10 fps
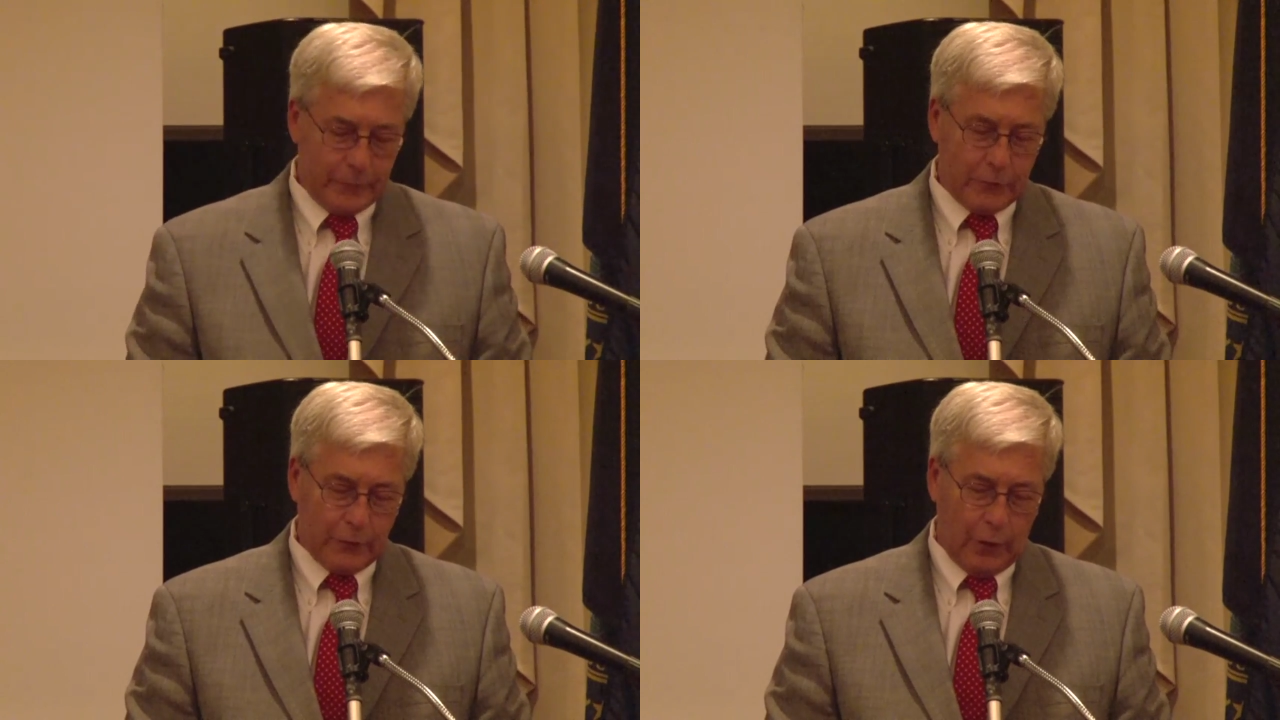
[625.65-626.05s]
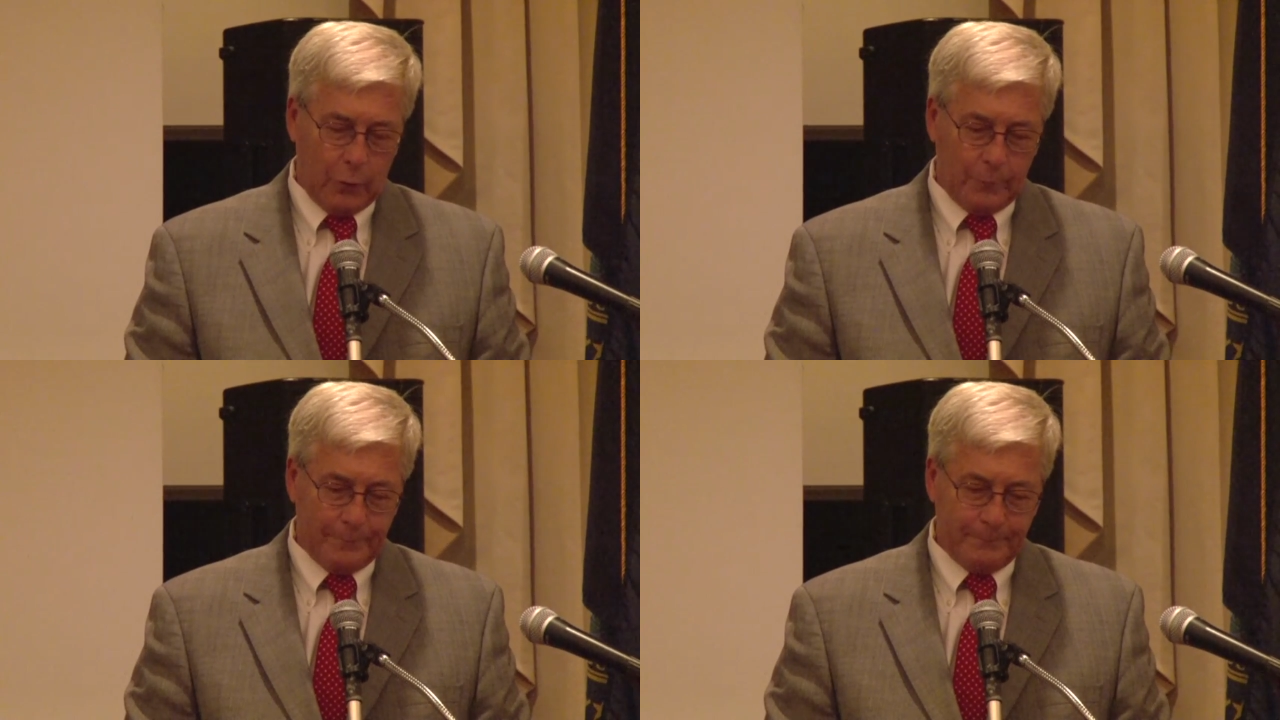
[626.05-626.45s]

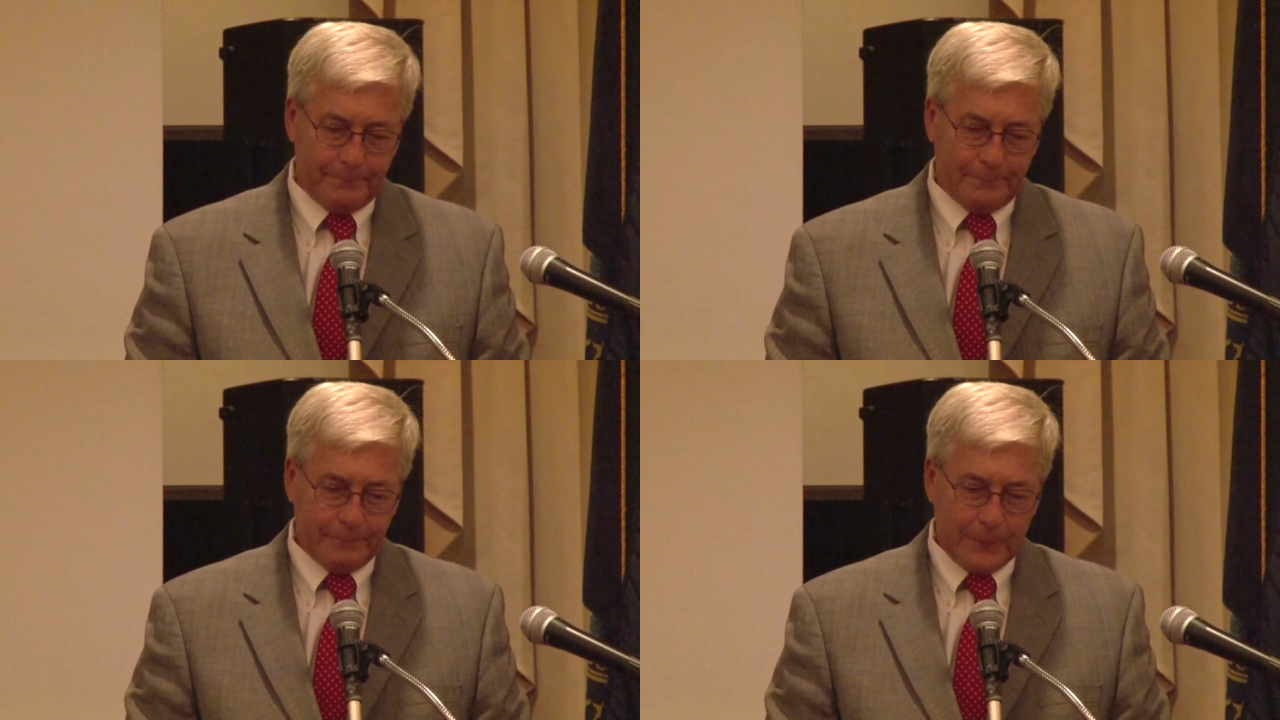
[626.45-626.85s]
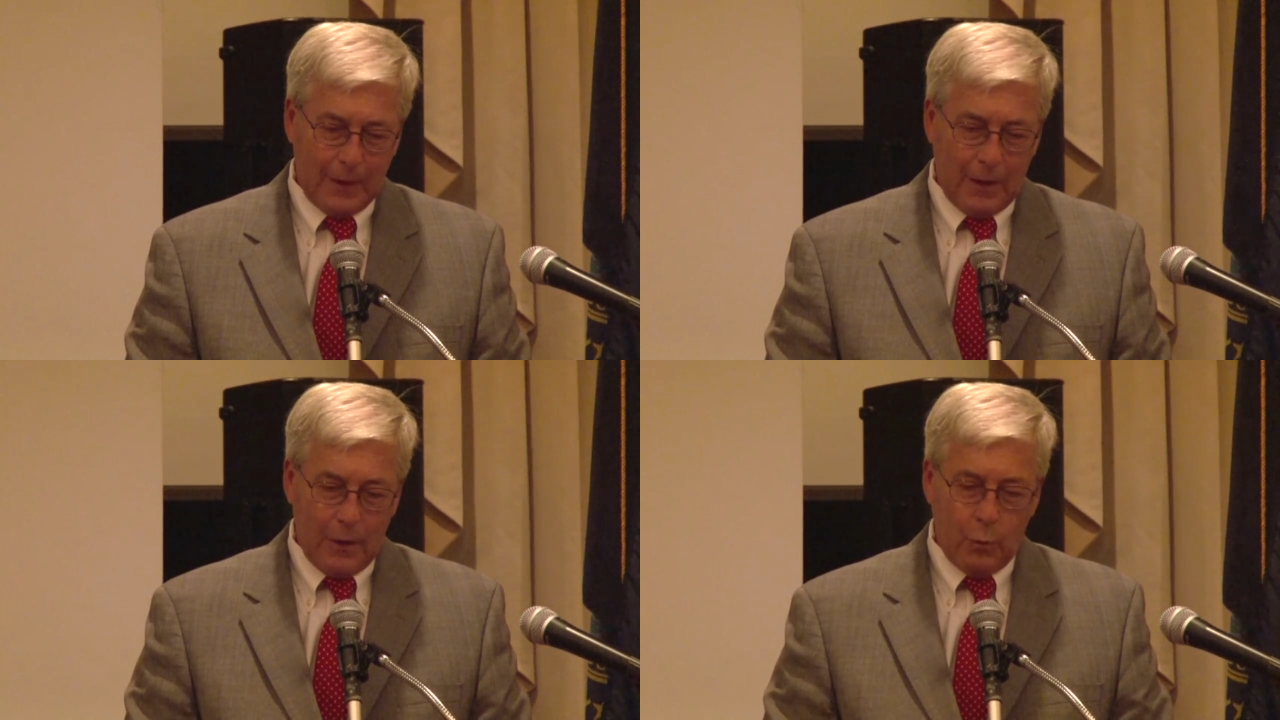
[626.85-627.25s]
So
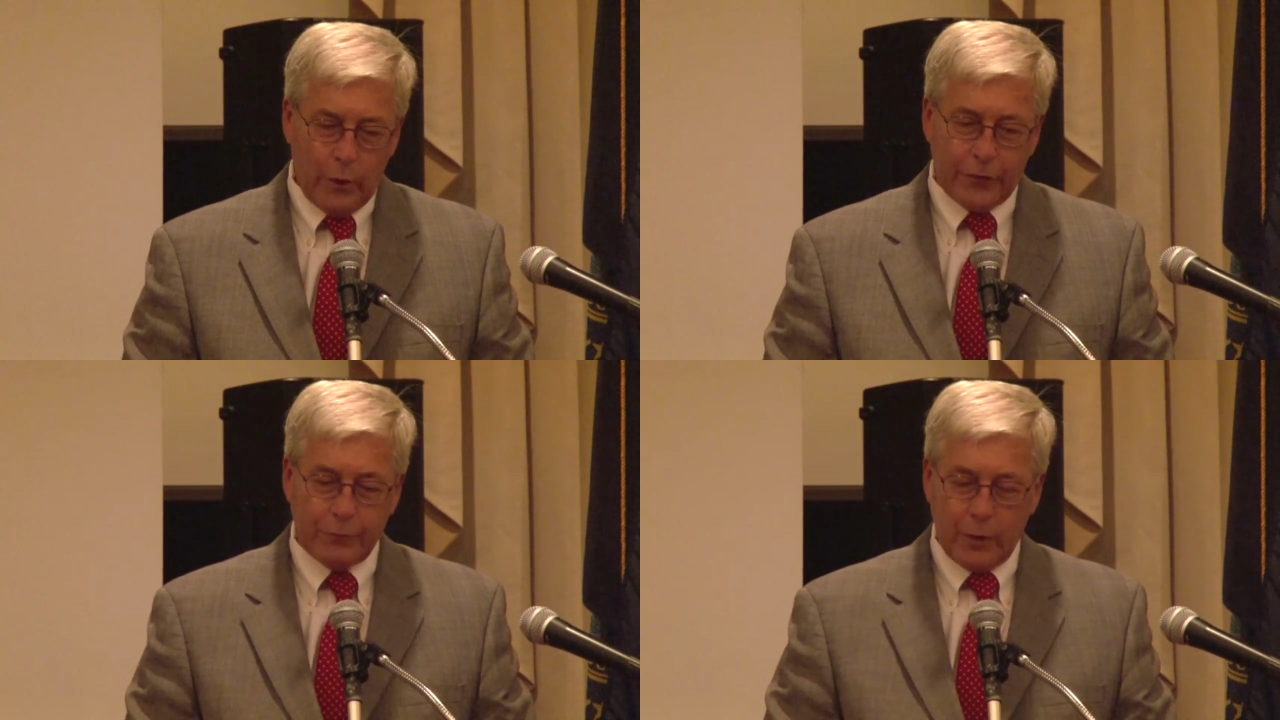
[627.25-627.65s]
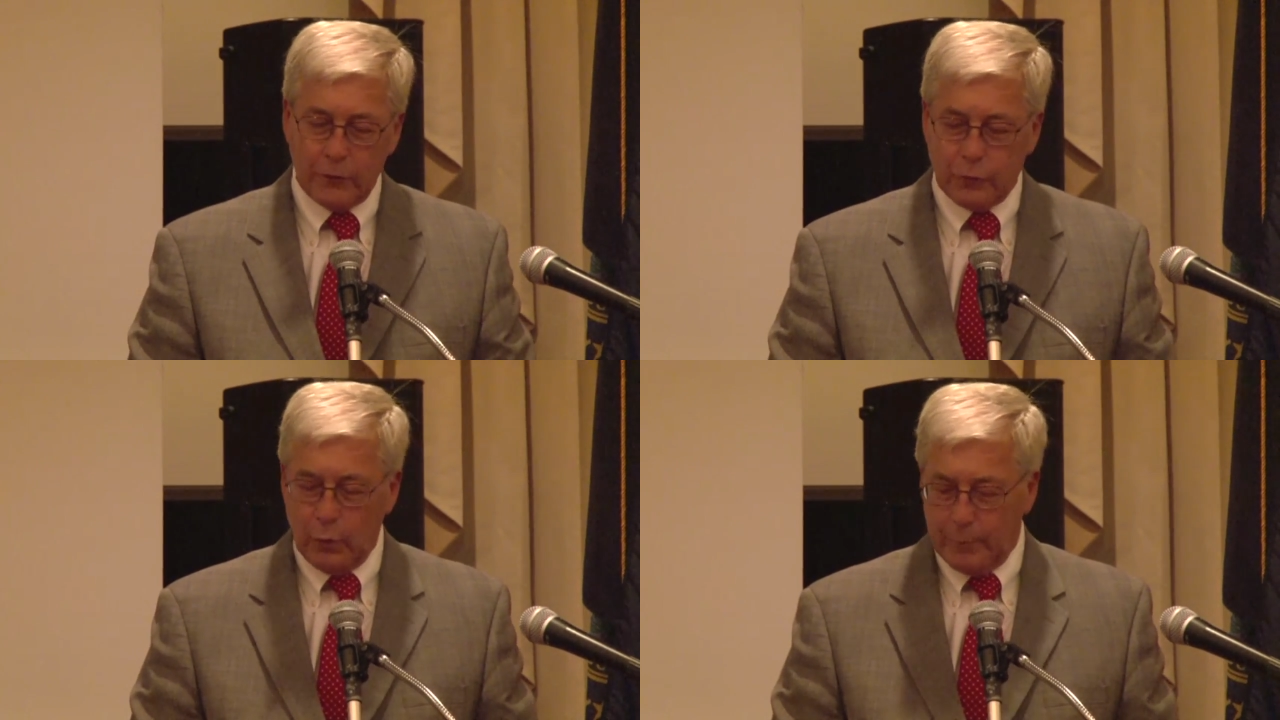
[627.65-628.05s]
we're thrilled to